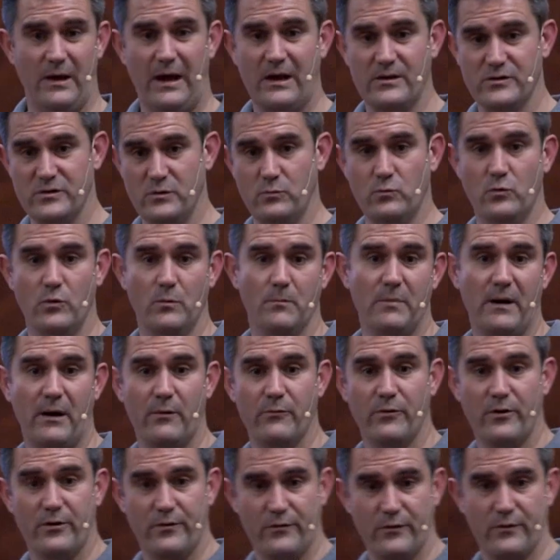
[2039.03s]
actually won't
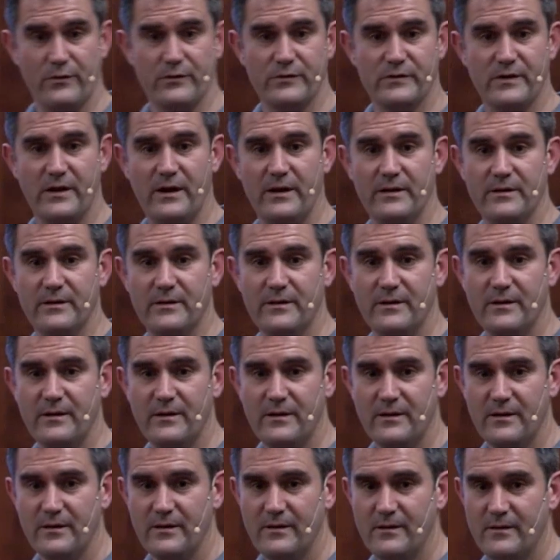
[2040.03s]
power on at the other side.
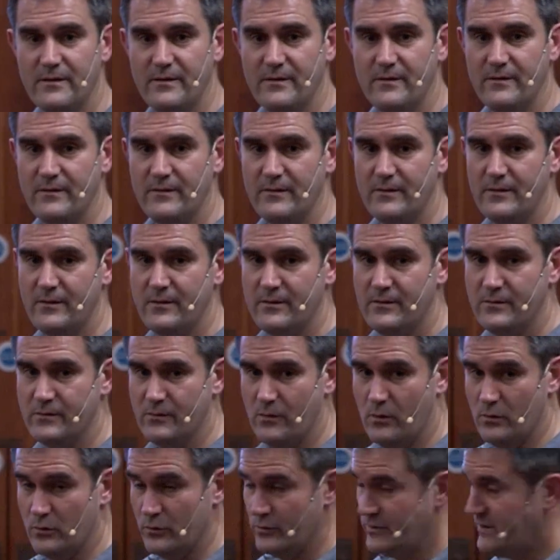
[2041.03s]
So
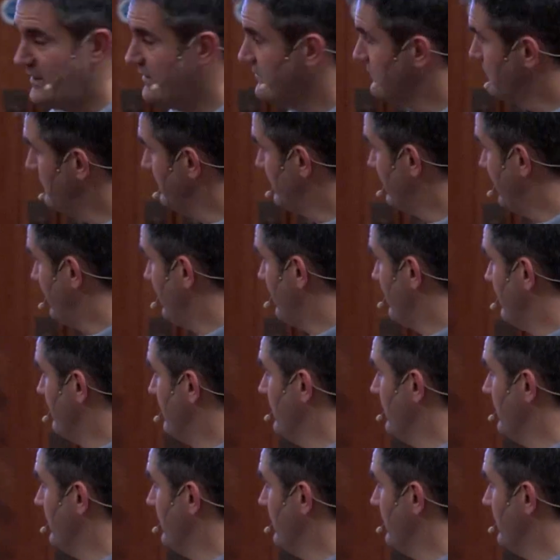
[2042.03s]
although yes, we say you can